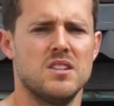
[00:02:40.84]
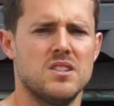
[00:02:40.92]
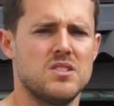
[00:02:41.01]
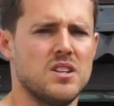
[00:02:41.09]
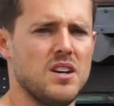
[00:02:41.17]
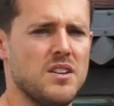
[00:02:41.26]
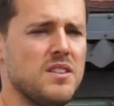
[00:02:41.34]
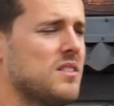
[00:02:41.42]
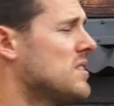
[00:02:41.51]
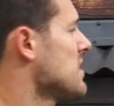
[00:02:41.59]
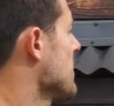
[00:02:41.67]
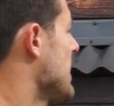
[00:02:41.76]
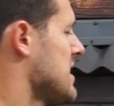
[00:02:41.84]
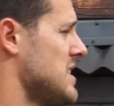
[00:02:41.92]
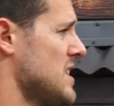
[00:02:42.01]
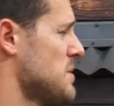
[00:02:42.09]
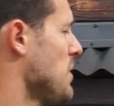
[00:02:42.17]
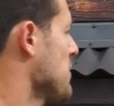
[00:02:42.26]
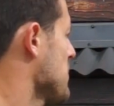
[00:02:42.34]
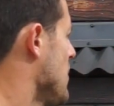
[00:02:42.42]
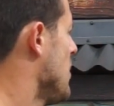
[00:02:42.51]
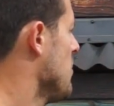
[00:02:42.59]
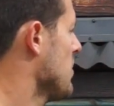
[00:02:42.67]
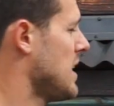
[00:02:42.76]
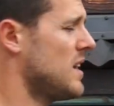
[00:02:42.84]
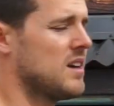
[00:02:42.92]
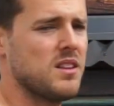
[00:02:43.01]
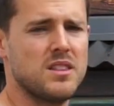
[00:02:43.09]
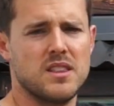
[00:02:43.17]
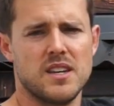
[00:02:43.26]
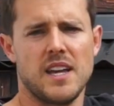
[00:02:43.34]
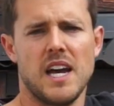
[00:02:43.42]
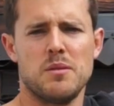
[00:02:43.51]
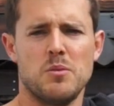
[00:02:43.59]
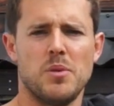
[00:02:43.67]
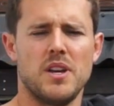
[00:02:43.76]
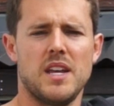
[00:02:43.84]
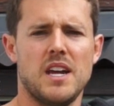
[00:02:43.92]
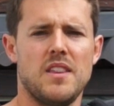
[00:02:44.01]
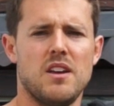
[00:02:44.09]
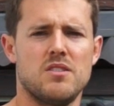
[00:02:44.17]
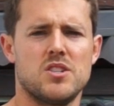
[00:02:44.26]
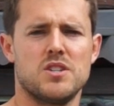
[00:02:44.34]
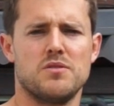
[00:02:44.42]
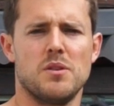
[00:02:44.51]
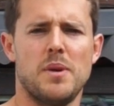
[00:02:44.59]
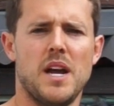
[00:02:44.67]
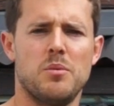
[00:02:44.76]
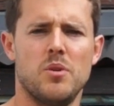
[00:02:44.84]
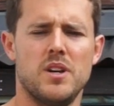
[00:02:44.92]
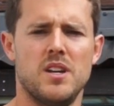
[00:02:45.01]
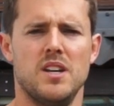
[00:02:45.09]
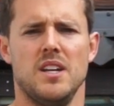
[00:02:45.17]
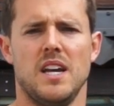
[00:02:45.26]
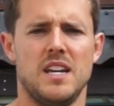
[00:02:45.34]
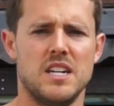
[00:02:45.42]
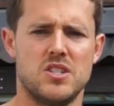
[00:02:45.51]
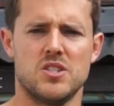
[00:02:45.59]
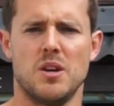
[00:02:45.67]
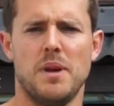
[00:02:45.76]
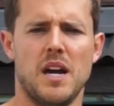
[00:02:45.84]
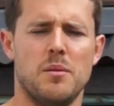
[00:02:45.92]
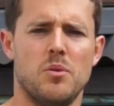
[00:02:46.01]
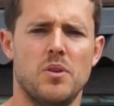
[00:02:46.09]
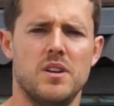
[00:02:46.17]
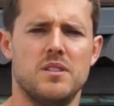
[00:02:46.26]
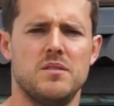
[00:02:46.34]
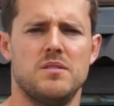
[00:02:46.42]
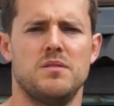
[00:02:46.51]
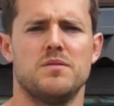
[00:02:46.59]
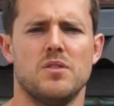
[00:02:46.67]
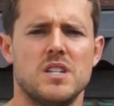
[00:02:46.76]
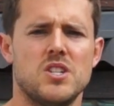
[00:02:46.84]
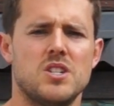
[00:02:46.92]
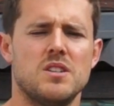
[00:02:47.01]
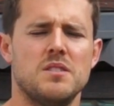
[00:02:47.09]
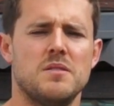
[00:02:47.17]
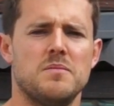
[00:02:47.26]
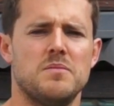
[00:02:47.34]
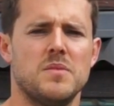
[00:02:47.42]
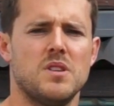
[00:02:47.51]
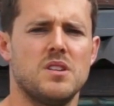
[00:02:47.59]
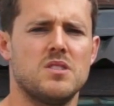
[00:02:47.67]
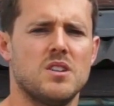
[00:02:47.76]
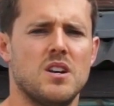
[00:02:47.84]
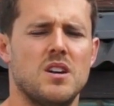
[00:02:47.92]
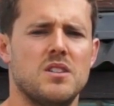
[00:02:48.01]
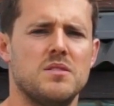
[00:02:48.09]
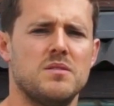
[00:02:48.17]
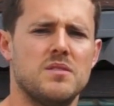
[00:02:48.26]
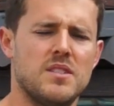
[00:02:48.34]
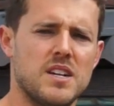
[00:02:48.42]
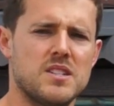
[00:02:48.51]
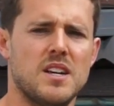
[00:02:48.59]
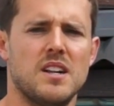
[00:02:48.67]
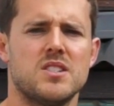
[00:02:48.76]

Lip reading: So that's our spot for a hot water heater. The cable poking out there is just for a power point. It needs its own power point for ignition. So that's that.